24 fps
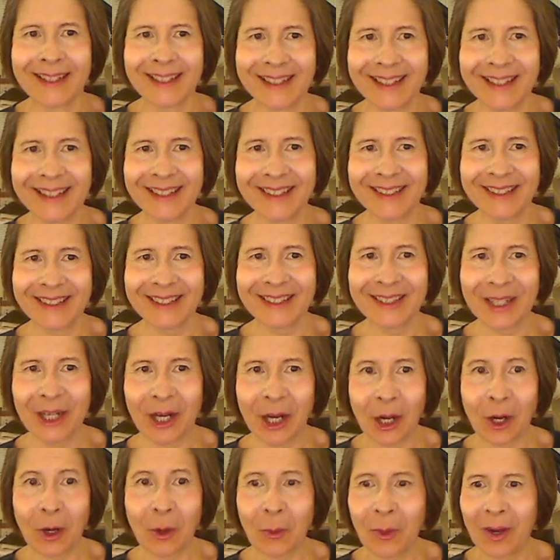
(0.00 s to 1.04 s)
You
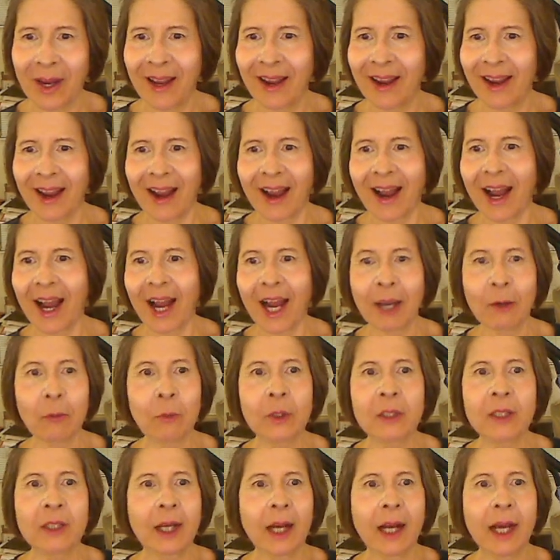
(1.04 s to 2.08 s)
know, I
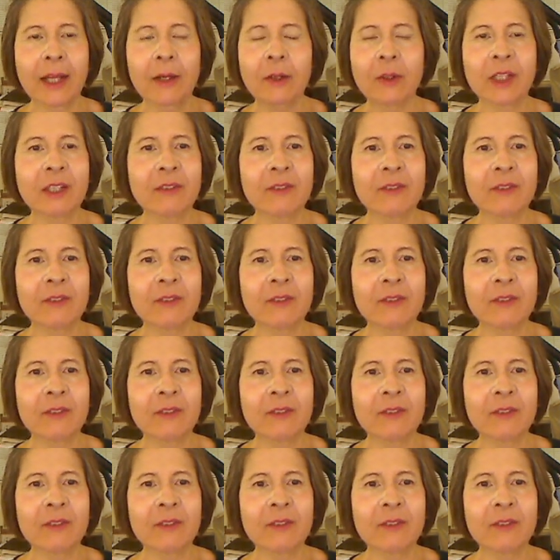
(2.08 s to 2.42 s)
don't